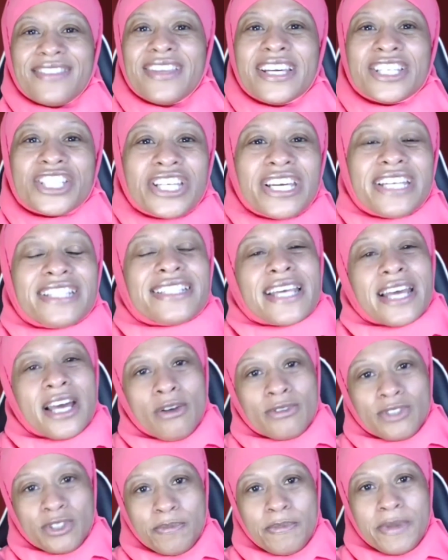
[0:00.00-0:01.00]
Then she
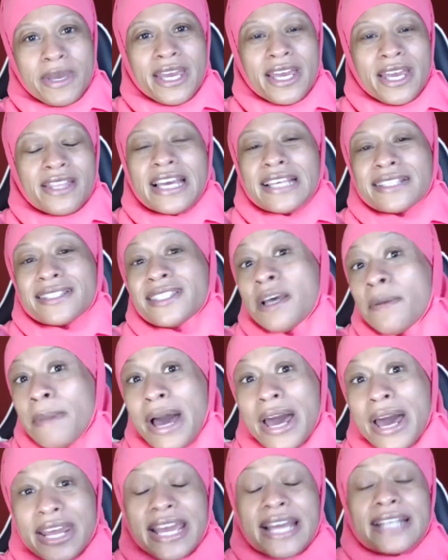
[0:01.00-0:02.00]
tells me that
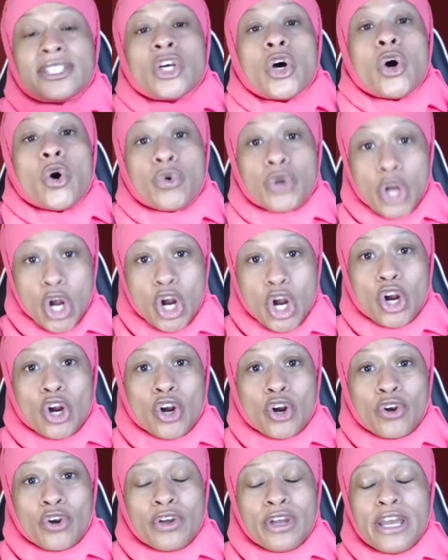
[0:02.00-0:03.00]
somebody had told
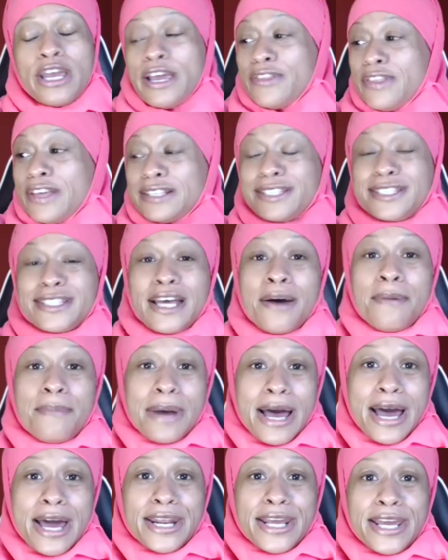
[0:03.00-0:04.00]
her that
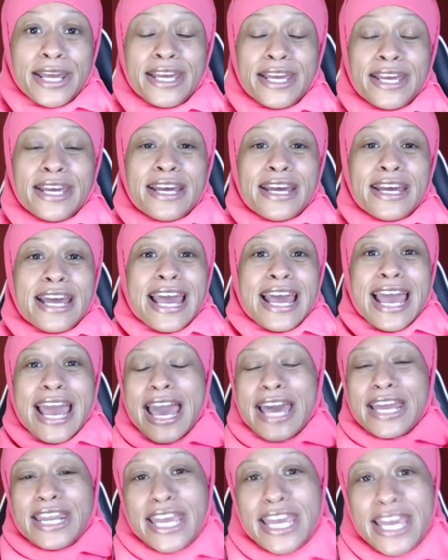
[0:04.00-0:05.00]
somebody
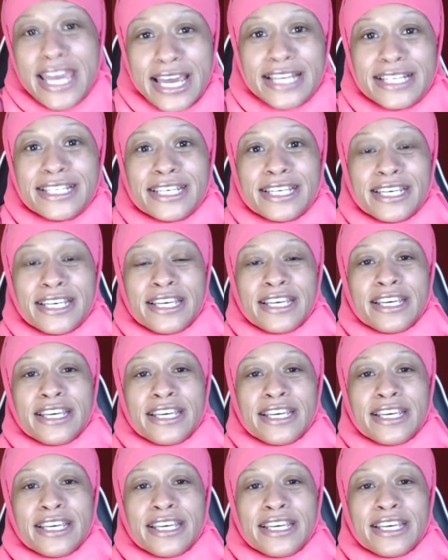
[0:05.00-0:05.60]
had hit